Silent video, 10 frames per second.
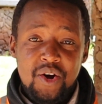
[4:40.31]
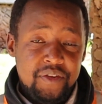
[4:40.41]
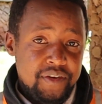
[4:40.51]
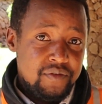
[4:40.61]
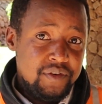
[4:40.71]

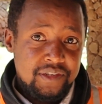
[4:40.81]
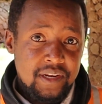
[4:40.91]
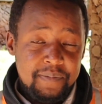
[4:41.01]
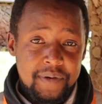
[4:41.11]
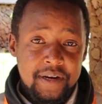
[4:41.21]
or the road is
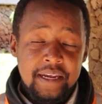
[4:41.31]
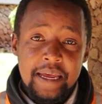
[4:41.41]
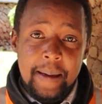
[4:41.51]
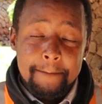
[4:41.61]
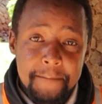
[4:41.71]
slippery,
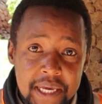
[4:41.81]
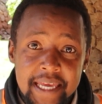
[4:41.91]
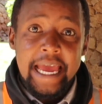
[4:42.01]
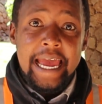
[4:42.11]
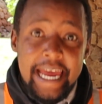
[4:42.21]

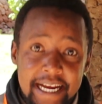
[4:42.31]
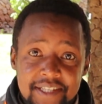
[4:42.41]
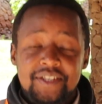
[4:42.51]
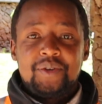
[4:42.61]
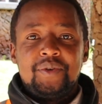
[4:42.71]
be
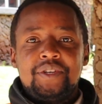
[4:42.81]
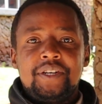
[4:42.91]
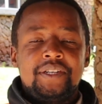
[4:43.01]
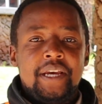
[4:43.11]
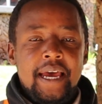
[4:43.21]
extra
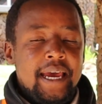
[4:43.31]
cautious.